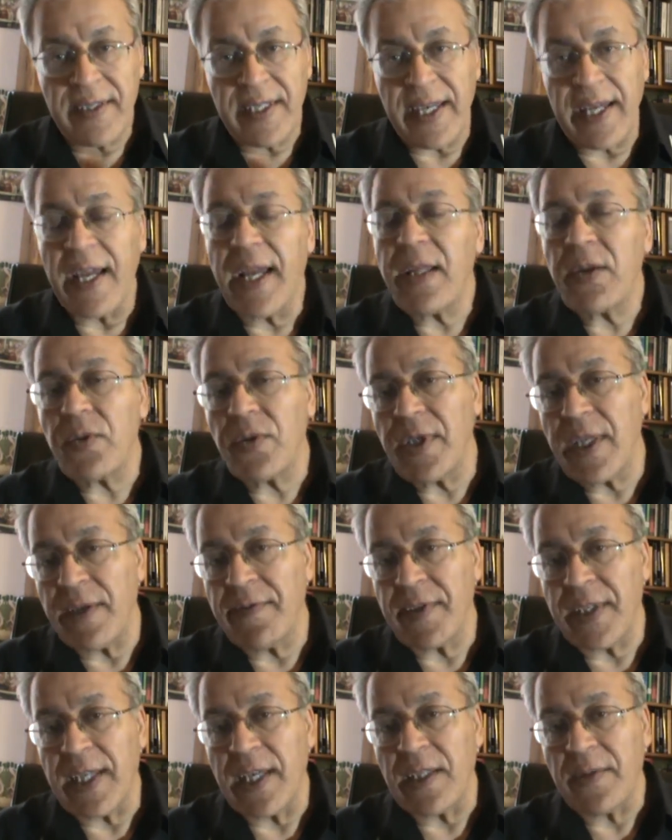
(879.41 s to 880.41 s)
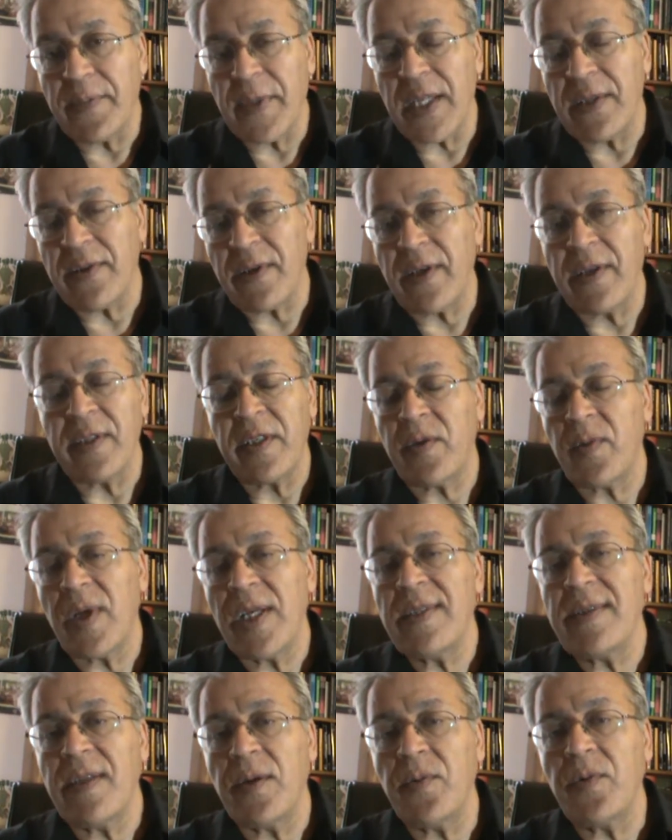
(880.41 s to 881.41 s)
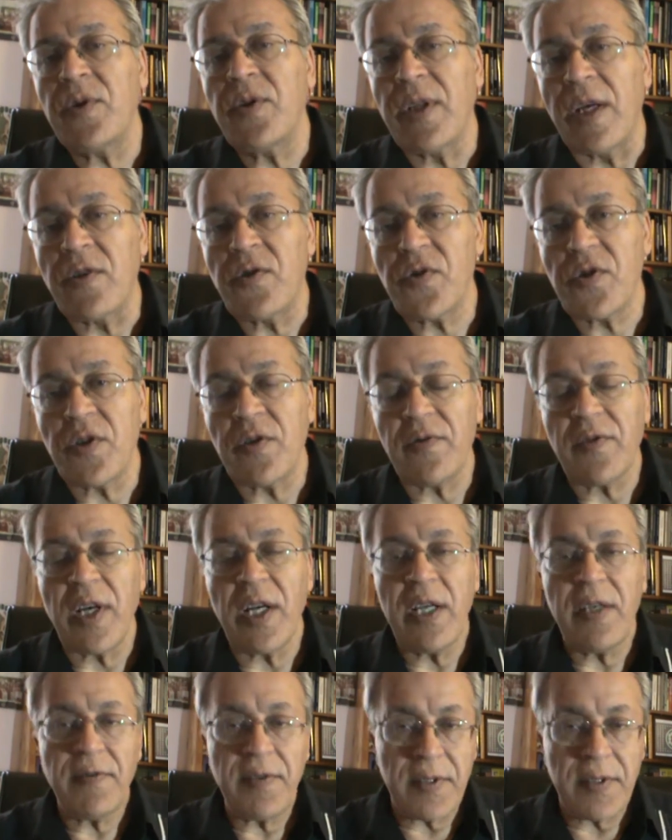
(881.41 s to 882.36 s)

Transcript: They had to navigate better, otherwise they would not survive.